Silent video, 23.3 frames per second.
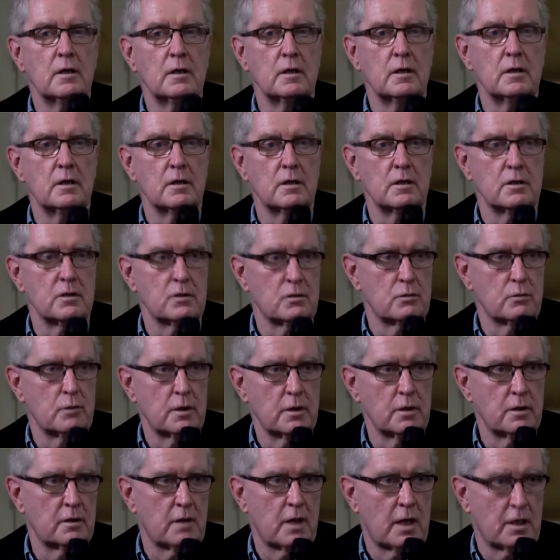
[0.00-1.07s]
is
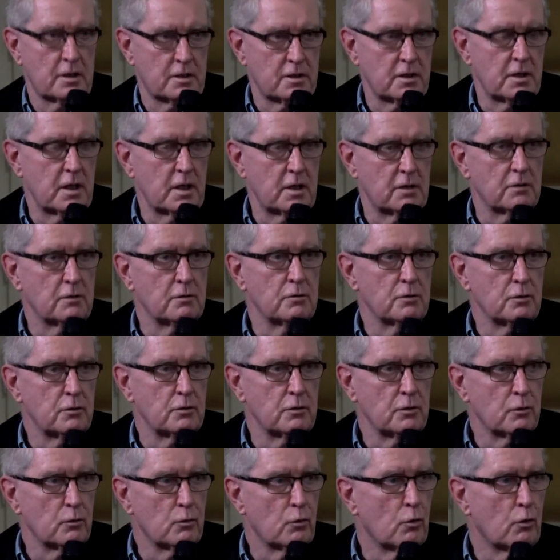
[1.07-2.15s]
with accidental
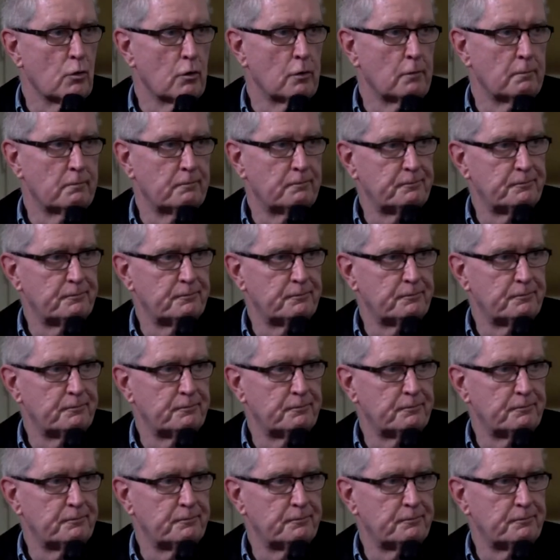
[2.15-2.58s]
nuclear war.